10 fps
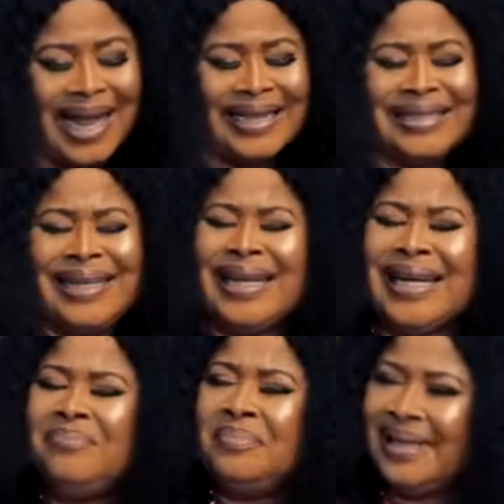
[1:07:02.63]
I still
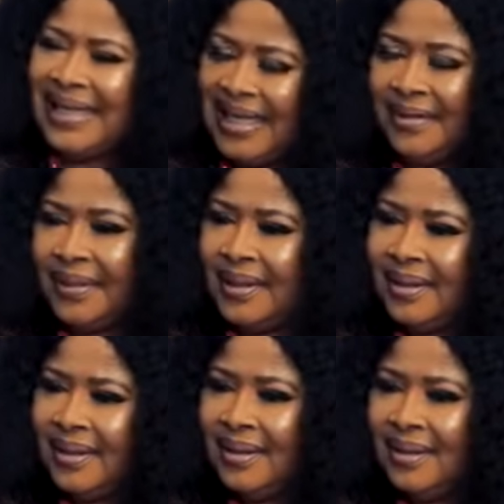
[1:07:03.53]
can't believe
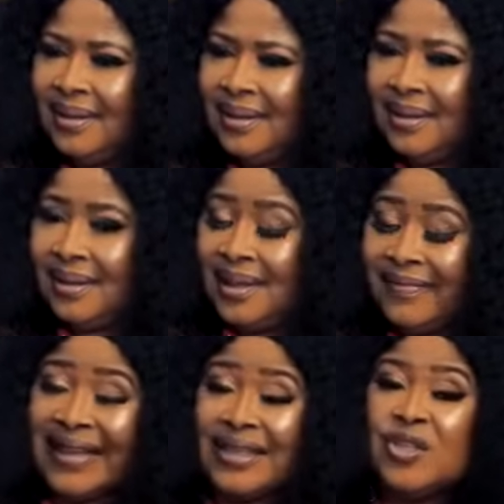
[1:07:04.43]

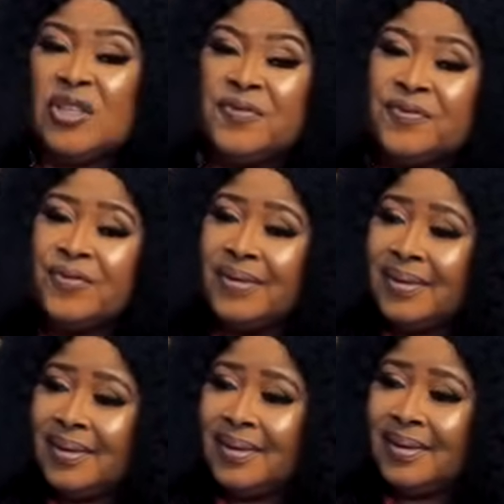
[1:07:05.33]
that Chief
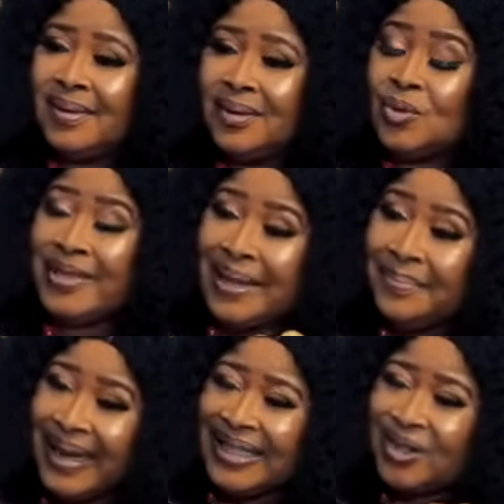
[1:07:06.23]

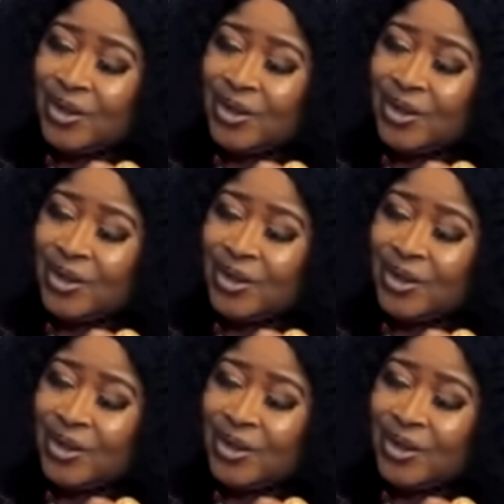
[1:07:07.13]
Udemba's